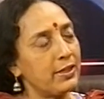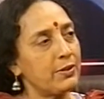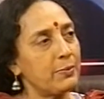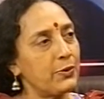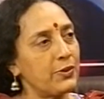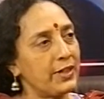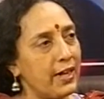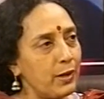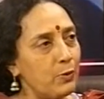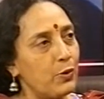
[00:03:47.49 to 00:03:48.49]
Now supposing
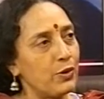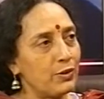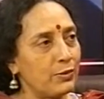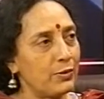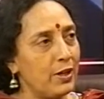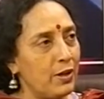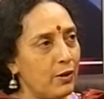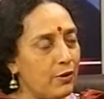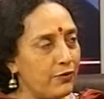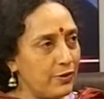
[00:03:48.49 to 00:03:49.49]
I want to
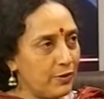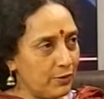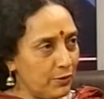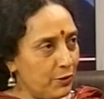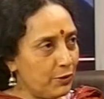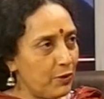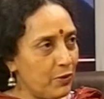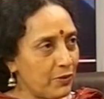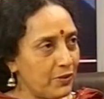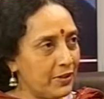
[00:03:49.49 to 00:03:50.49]
offer a new
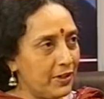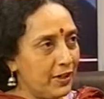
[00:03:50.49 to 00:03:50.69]
course,